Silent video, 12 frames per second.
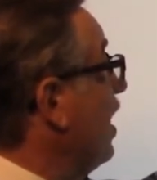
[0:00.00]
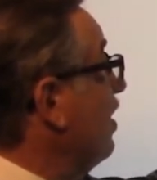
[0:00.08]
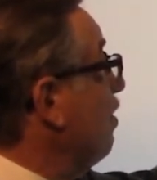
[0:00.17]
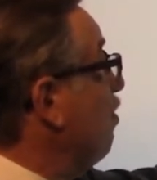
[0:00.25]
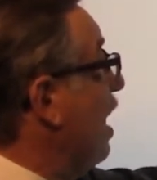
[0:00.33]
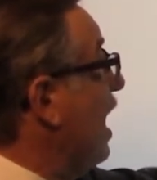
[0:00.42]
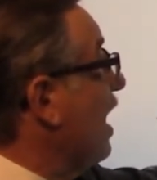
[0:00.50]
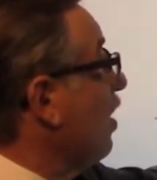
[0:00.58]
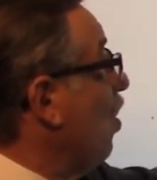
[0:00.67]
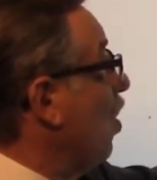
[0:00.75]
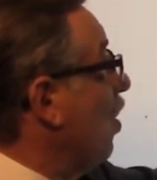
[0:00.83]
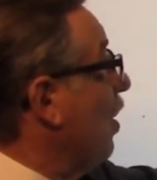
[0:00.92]
my
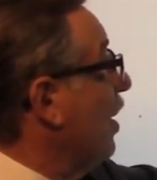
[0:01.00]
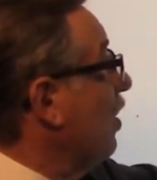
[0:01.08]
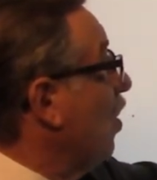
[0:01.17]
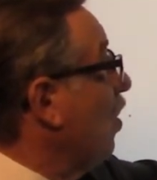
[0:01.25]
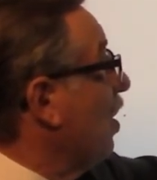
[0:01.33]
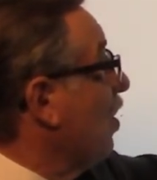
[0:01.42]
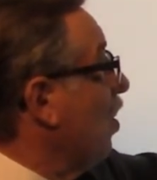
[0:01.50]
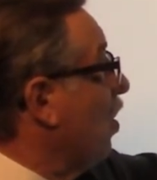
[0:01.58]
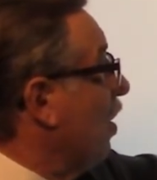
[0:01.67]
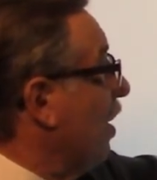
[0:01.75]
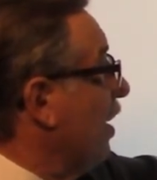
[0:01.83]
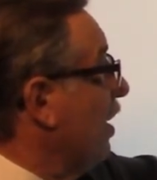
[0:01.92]
Lord or
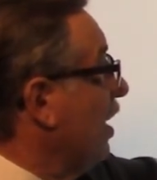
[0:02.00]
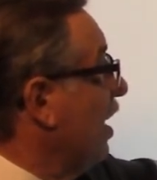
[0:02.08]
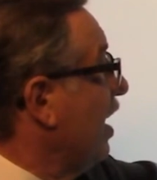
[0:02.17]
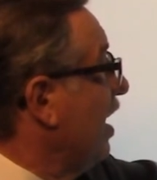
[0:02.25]
Lord,